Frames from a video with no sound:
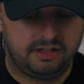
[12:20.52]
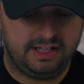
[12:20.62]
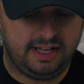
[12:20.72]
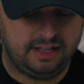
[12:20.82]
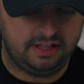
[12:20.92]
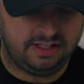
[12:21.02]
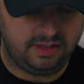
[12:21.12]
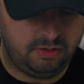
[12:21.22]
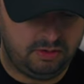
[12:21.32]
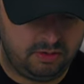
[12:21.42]
So is that
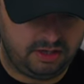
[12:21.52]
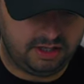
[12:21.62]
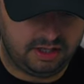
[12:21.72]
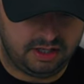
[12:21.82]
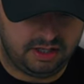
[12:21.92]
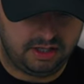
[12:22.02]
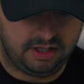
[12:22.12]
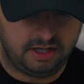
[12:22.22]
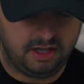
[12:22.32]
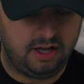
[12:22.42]
all like,
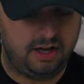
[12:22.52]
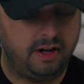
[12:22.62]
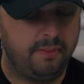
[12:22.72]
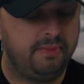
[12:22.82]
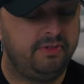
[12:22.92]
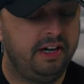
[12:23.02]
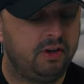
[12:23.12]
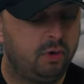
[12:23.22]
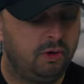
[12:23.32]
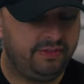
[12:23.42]
I don't know, it'd be really
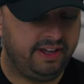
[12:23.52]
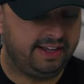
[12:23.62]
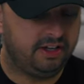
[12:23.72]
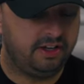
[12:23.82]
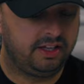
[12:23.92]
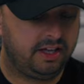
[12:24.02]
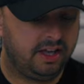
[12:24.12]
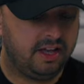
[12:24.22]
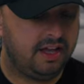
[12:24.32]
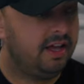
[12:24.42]
cool if it had like,
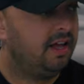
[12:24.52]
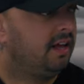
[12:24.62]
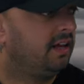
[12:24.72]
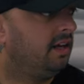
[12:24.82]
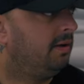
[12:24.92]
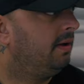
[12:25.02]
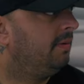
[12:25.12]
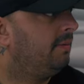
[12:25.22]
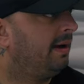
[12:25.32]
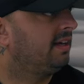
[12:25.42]
you know,
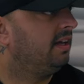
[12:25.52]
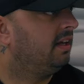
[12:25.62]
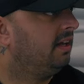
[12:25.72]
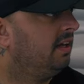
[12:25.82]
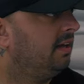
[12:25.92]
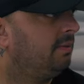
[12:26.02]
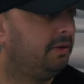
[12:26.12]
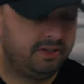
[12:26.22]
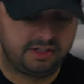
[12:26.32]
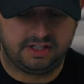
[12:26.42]
a magnet, but
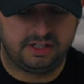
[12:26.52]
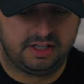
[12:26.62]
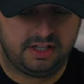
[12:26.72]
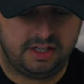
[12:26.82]
it doesn't.